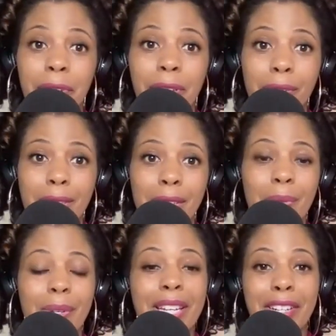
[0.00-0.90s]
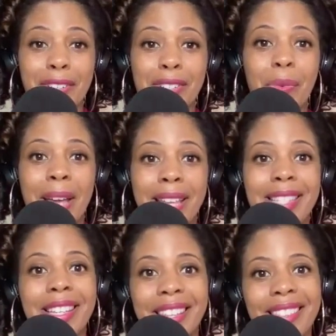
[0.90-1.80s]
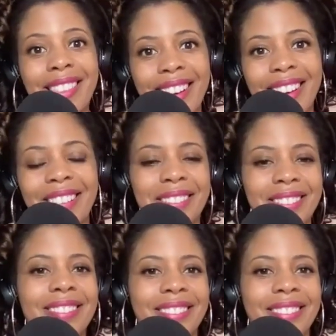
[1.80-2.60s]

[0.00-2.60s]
for you too. And here's the way to get there.